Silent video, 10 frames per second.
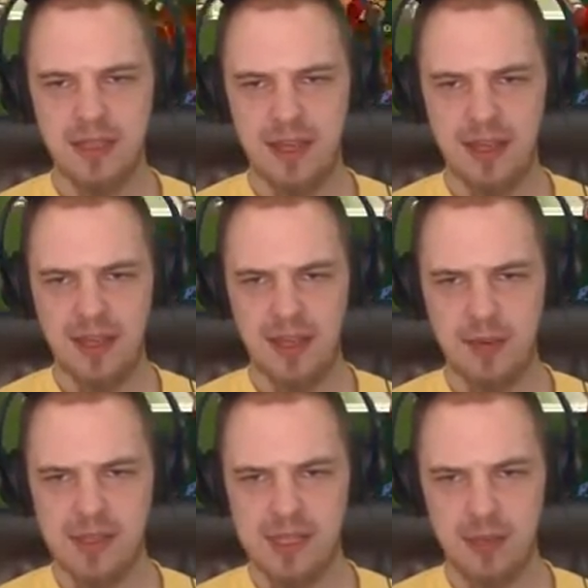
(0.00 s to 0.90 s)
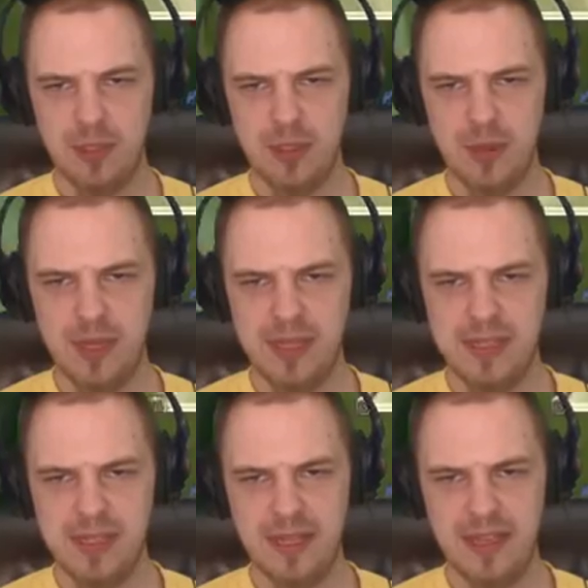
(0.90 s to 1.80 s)
Yeah, I was able to
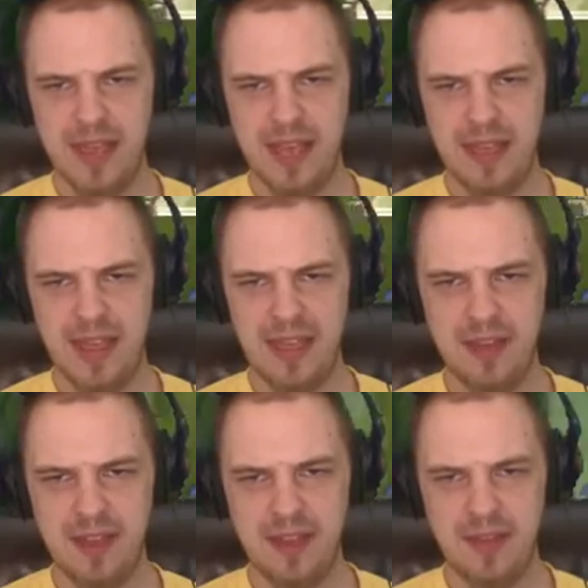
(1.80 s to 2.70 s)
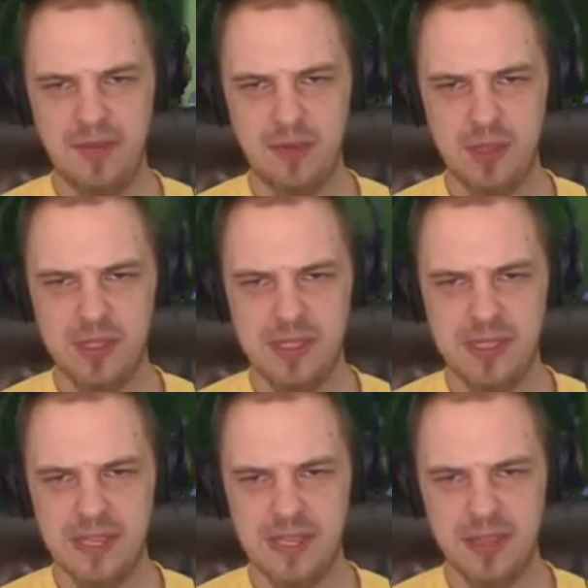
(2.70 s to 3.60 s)
stun that Ayla for just a
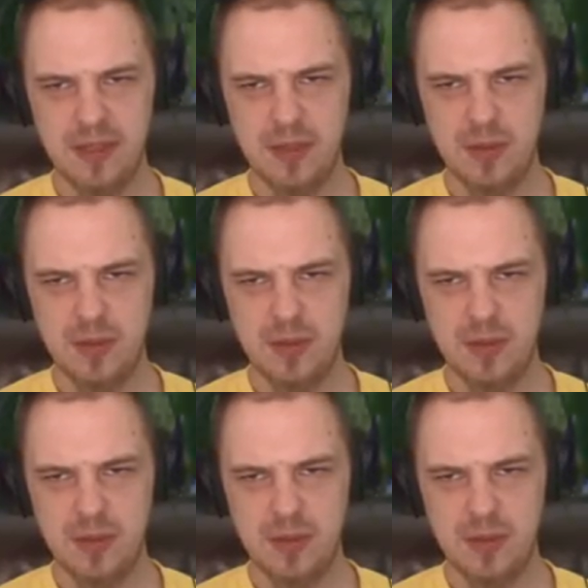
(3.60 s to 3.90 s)
second,